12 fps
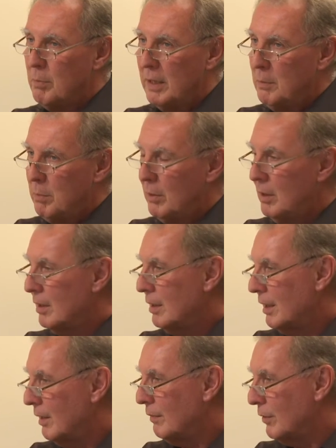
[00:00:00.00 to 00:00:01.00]
people,
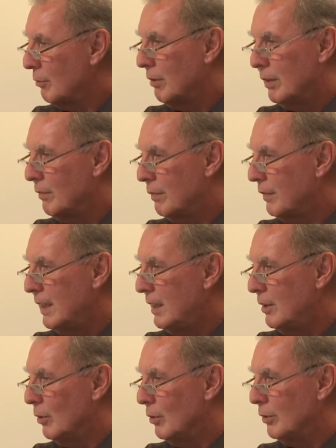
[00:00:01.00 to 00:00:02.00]
if you're in
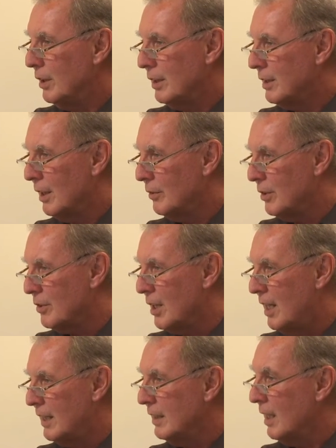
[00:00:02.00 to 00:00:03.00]
feed or detailed
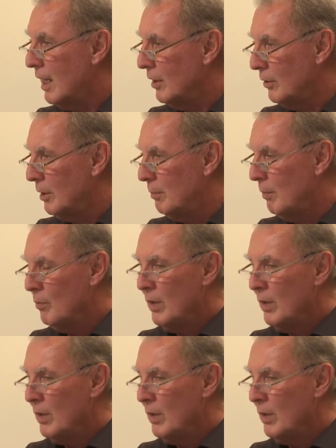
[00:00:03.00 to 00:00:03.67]
design, own them,